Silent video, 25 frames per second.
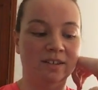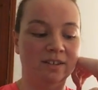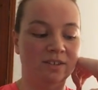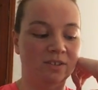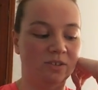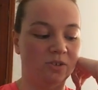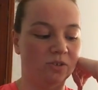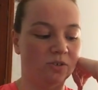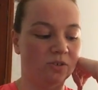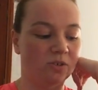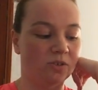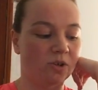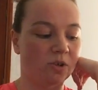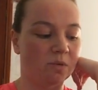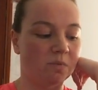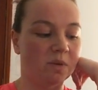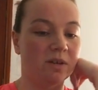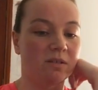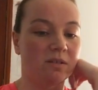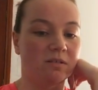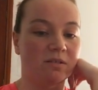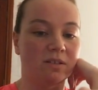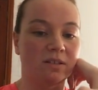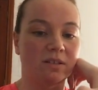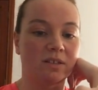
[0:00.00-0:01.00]
You're sort of
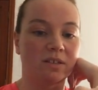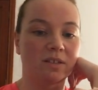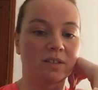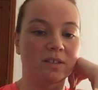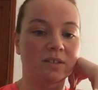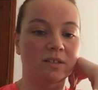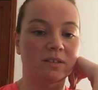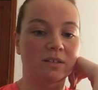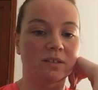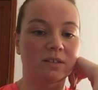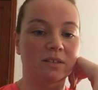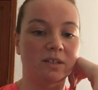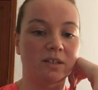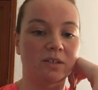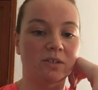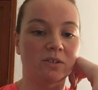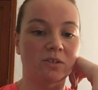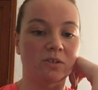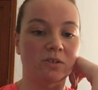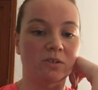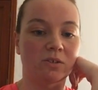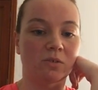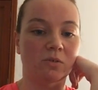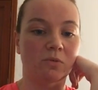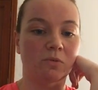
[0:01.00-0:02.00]
peeling the
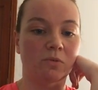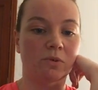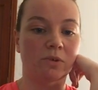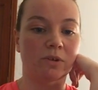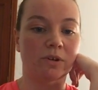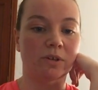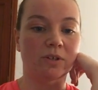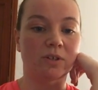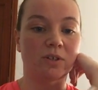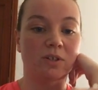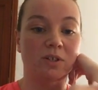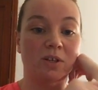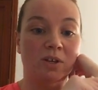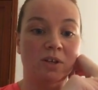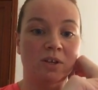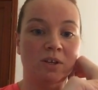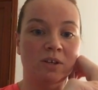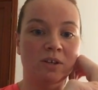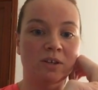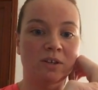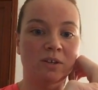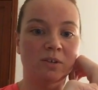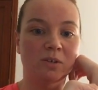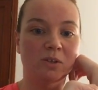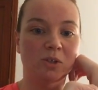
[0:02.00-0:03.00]
tissue towards
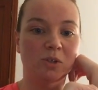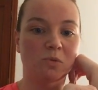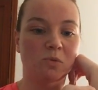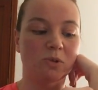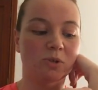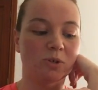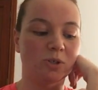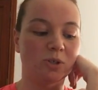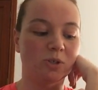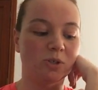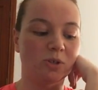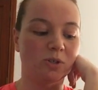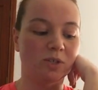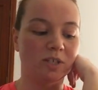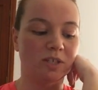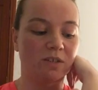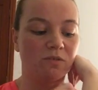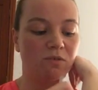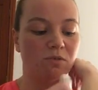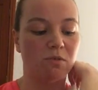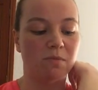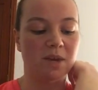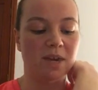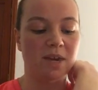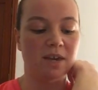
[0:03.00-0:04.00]
you as if
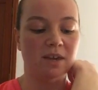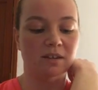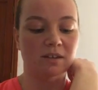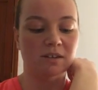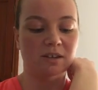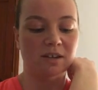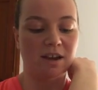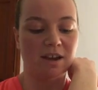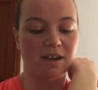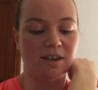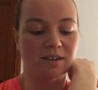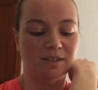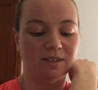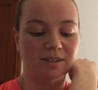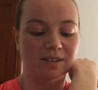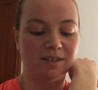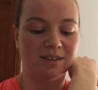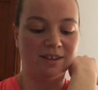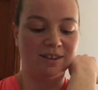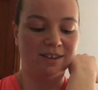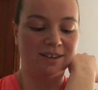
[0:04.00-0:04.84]
you were making tatties